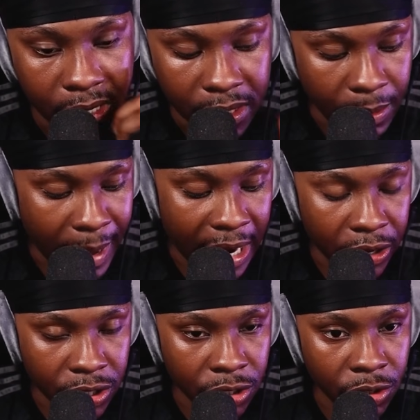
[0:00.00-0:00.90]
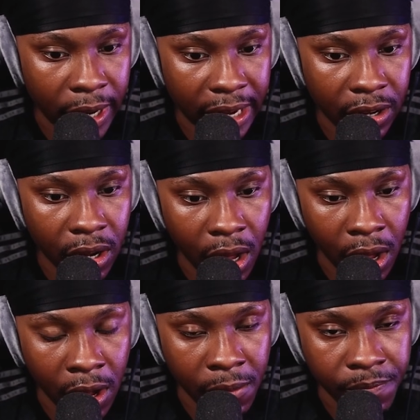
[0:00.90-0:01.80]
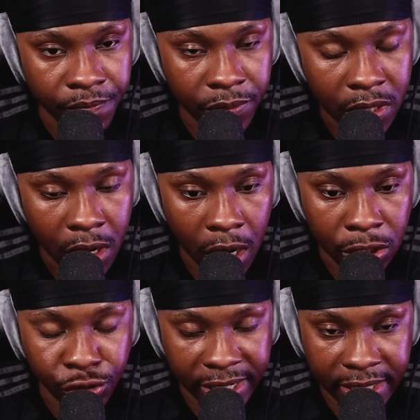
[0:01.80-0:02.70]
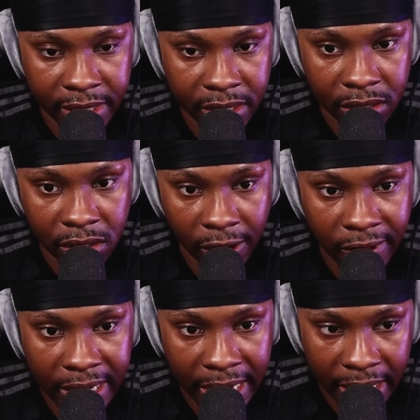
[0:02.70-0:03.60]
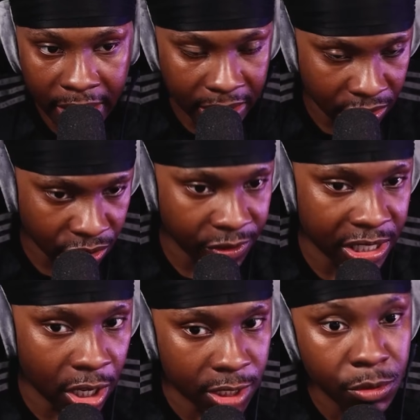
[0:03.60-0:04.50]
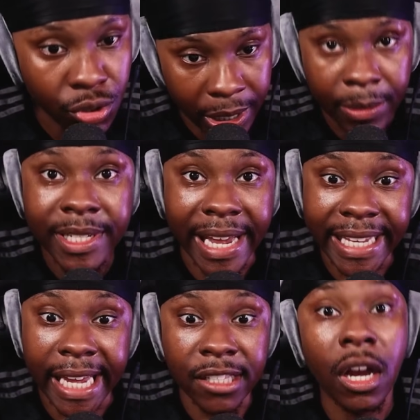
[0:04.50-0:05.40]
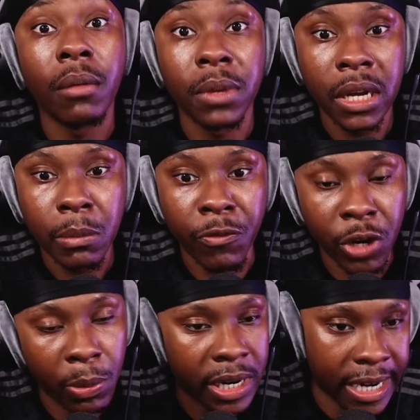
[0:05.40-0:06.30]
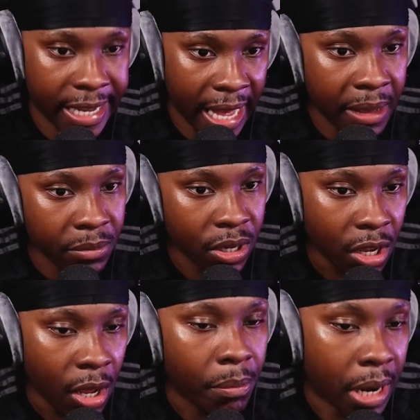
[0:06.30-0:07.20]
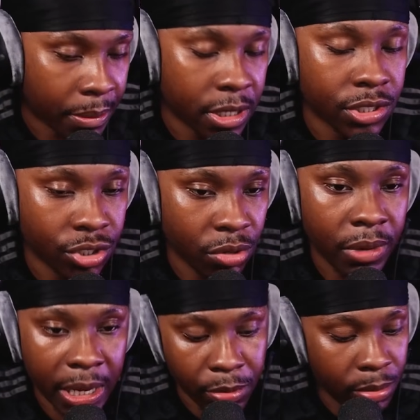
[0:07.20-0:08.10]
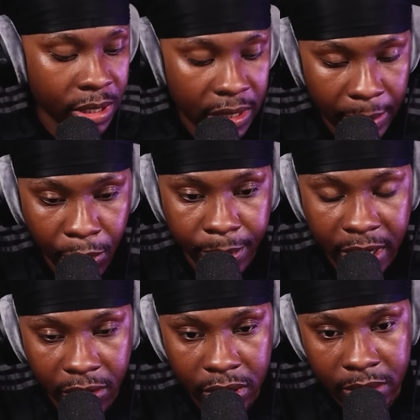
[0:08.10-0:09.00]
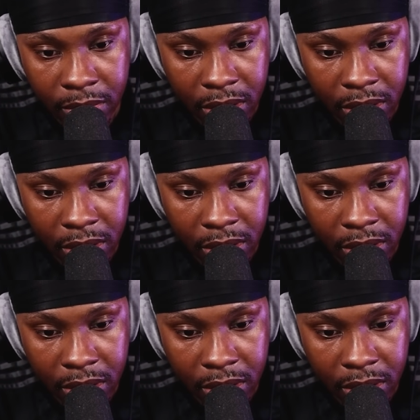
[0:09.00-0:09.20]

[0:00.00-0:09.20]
The man that used to do like her dresses and stuff like that. Because obviously last time we saw he was getting kicked up before he went in the game. But I'm gonna assume that they probably killed him.